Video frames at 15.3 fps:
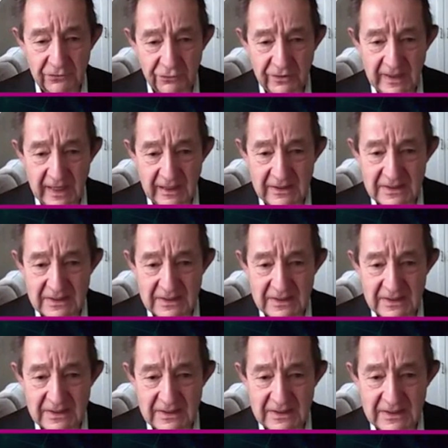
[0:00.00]
mixed
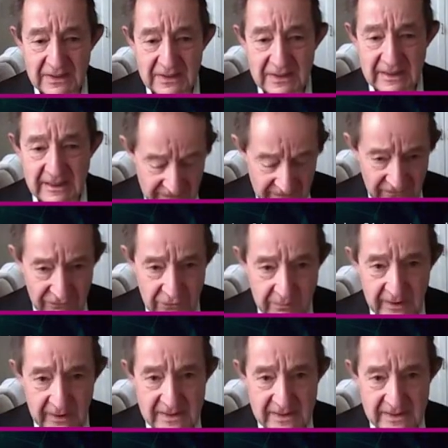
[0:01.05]
reality,